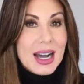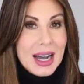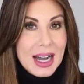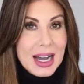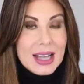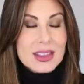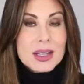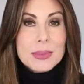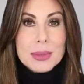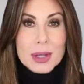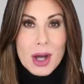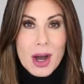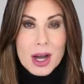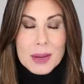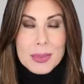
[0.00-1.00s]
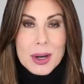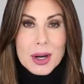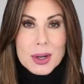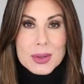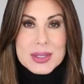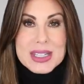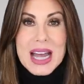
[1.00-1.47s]
On the blog
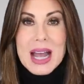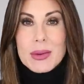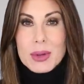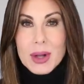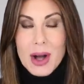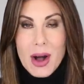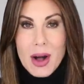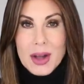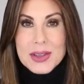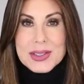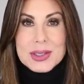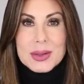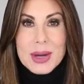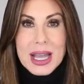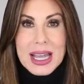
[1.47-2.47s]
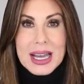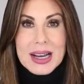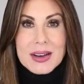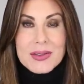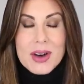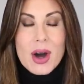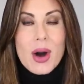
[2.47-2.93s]
post, I will also
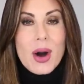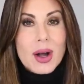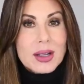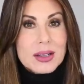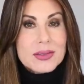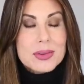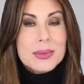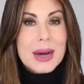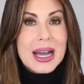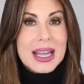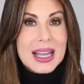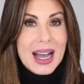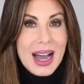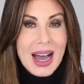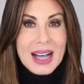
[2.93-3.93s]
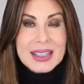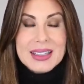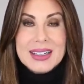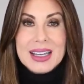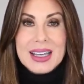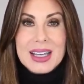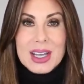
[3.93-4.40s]
have all of my
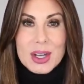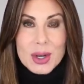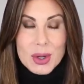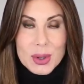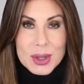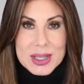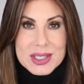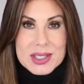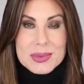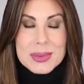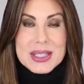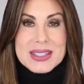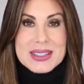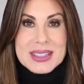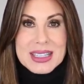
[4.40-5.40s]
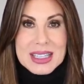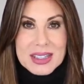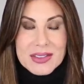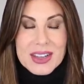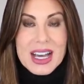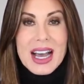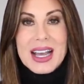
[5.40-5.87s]
holiday and Christmas
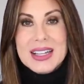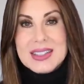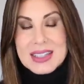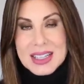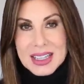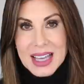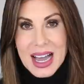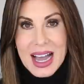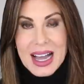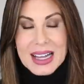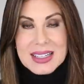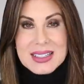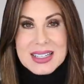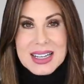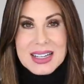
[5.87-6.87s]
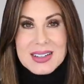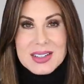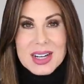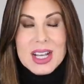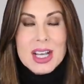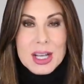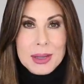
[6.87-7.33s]
gift guides and
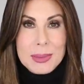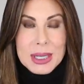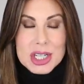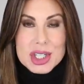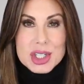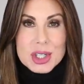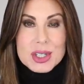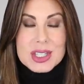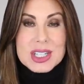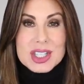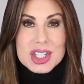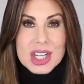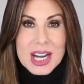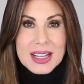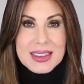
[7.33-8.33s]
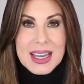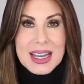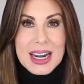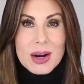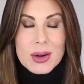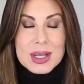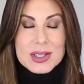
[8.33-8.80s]
content. Be sure to check
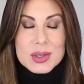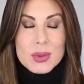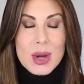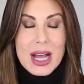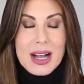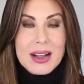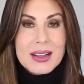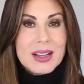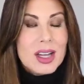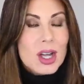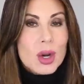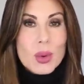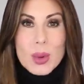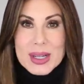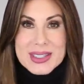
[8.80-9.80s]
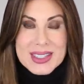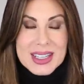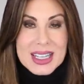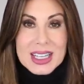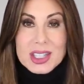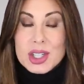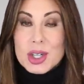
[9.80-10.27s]
that out as well. Once
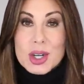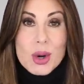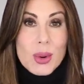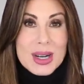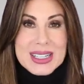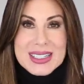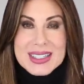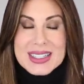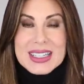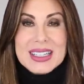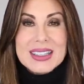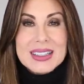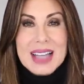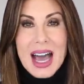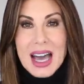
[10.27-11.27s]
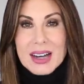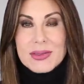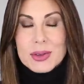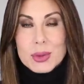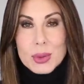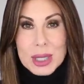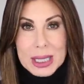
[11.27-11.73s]
again, you're going to see a lot
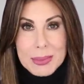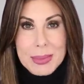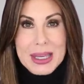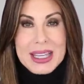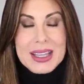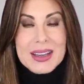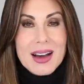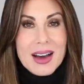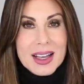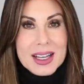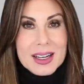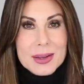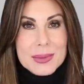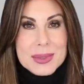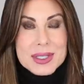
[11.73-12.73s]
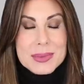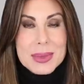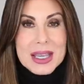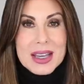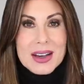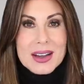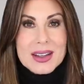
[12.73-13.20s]
of repeat items
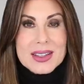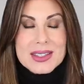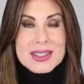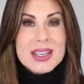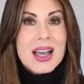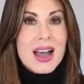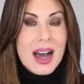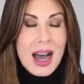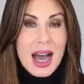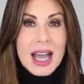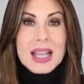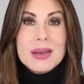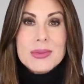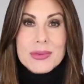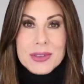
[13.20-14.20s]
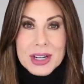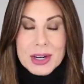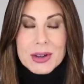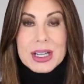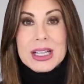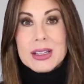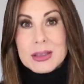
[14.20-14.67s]
because I am
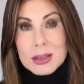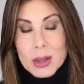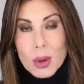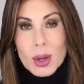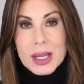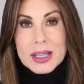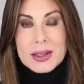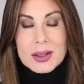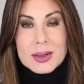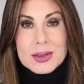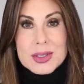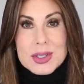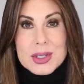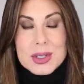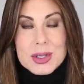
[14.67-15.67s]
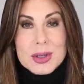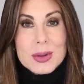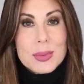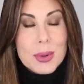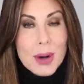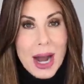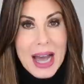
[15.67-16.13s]
very loyal
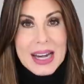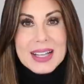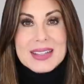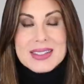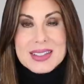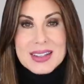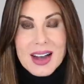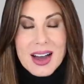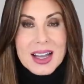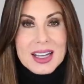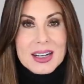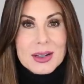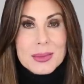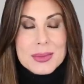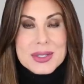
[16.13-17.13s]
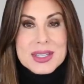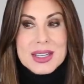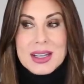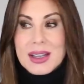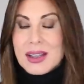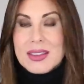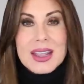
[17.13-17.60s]
to products and items
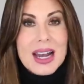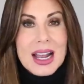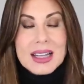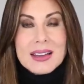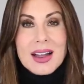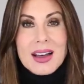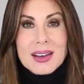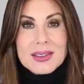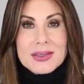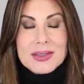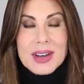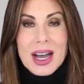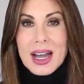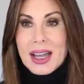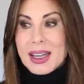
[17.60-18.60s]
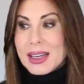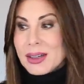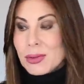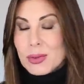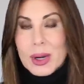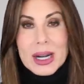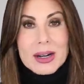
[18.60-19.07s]
that I love.
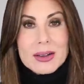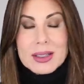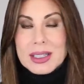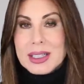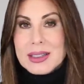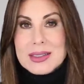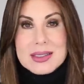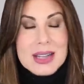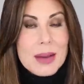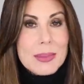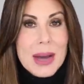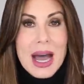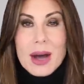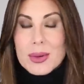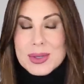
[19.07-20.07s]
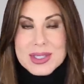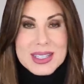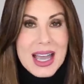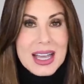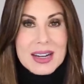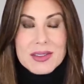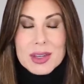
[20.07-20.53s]
I rarely step
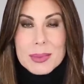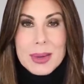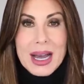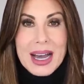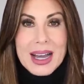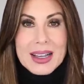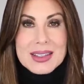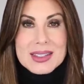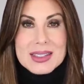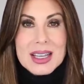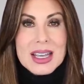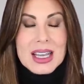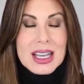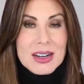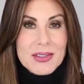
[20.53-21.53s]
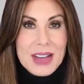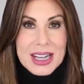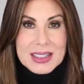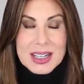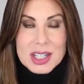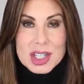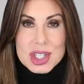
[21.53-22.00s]
outside of the box. In
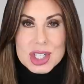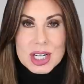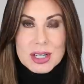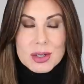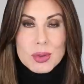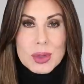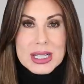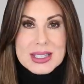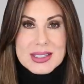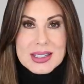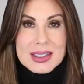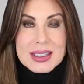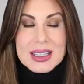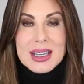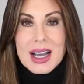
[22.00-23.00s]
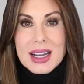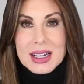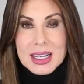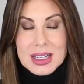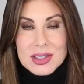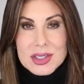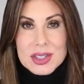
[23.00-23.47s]
fact, I shared recently
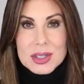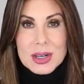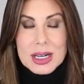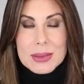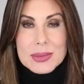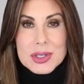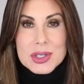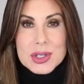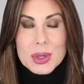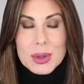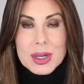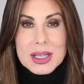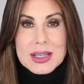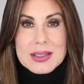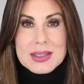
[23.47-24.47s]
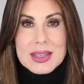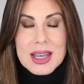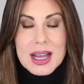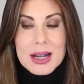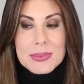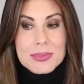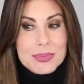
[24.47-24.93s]
on Instagram stories
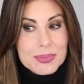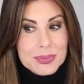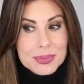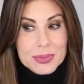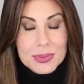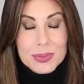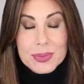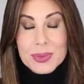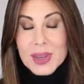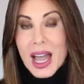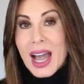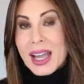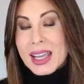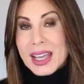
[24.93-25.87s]
that I